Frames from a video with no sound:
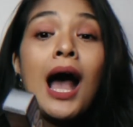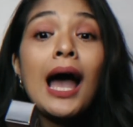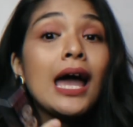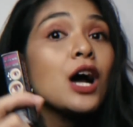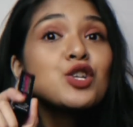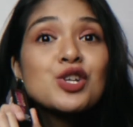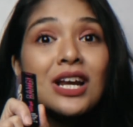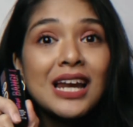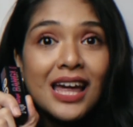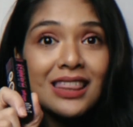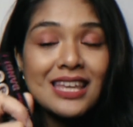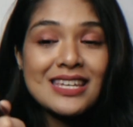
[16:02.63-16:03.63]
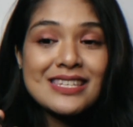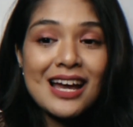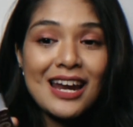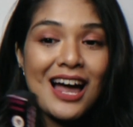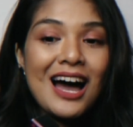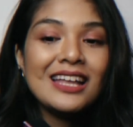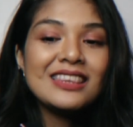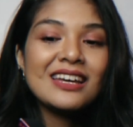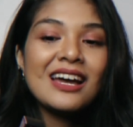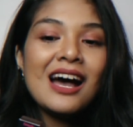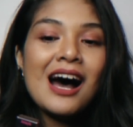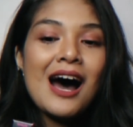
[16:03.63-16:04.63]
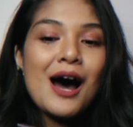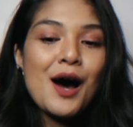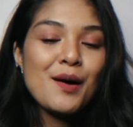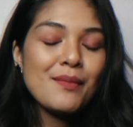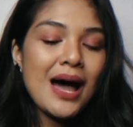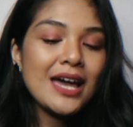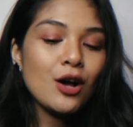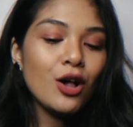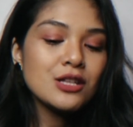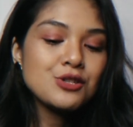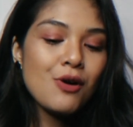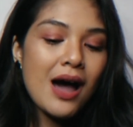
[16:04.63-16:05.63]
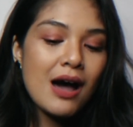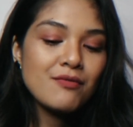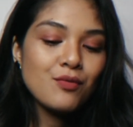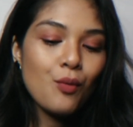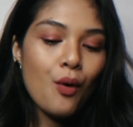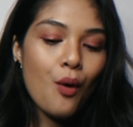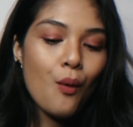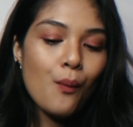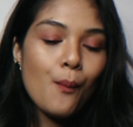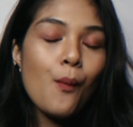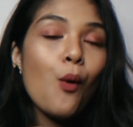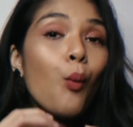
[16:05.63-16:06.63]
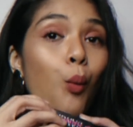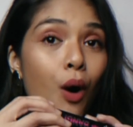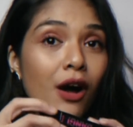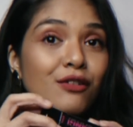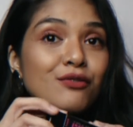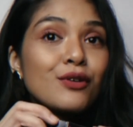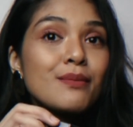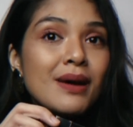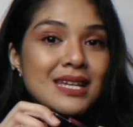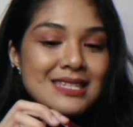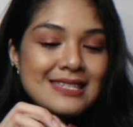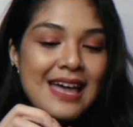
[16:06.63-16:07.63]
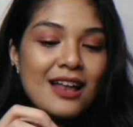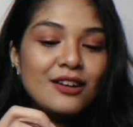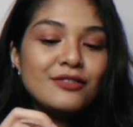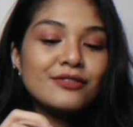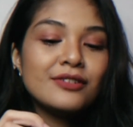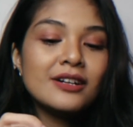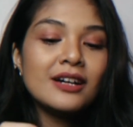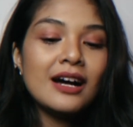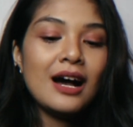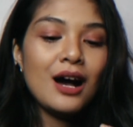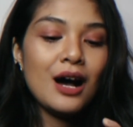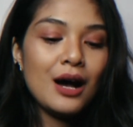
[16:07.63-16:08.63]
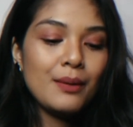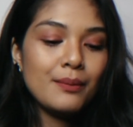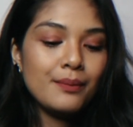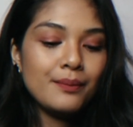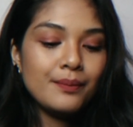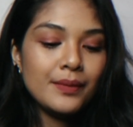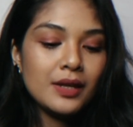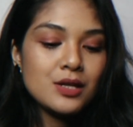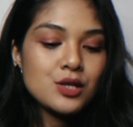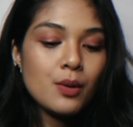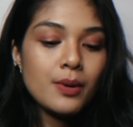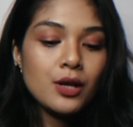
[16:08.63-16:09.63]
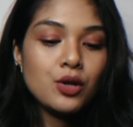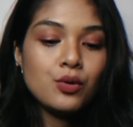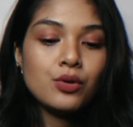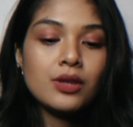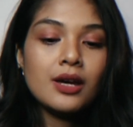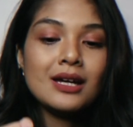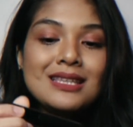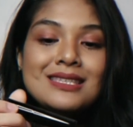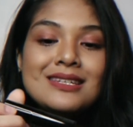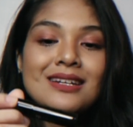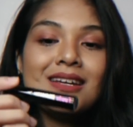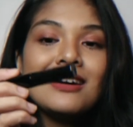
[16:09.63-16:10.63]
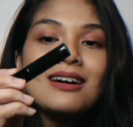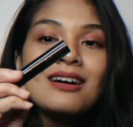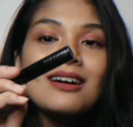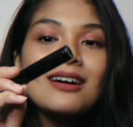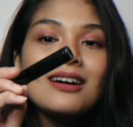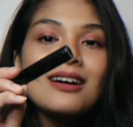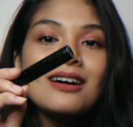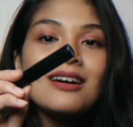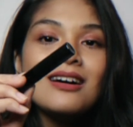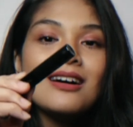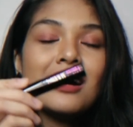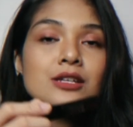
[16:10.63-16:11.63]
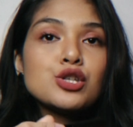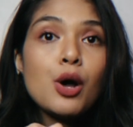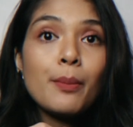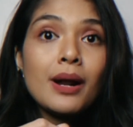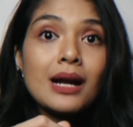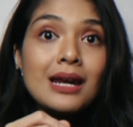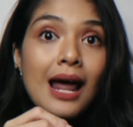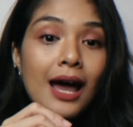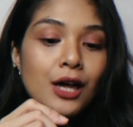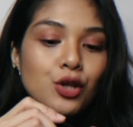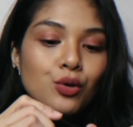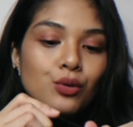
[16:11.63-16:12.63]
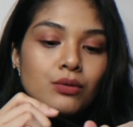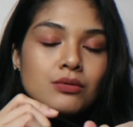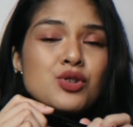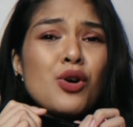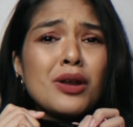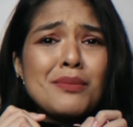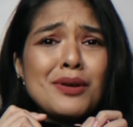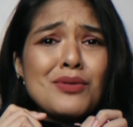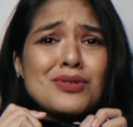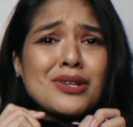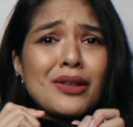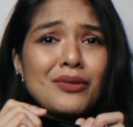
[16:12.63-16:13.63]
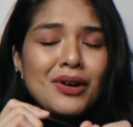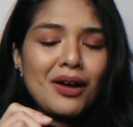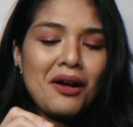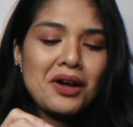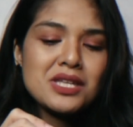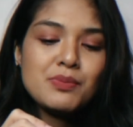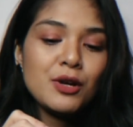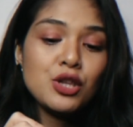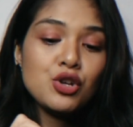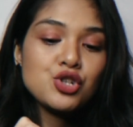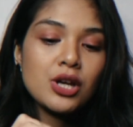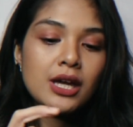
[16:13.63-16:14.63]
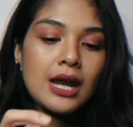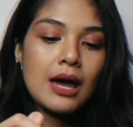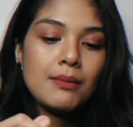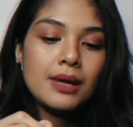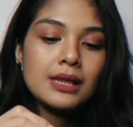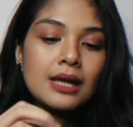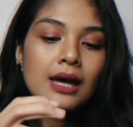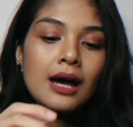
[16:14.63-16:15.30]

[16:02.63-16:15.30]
I actually like this a lot. I also have one for myself. Sobrang cute niya. Ta-da! Sobrang laki nung, sorry, binuksan ko na guys, pero hindi ko siya ginamit.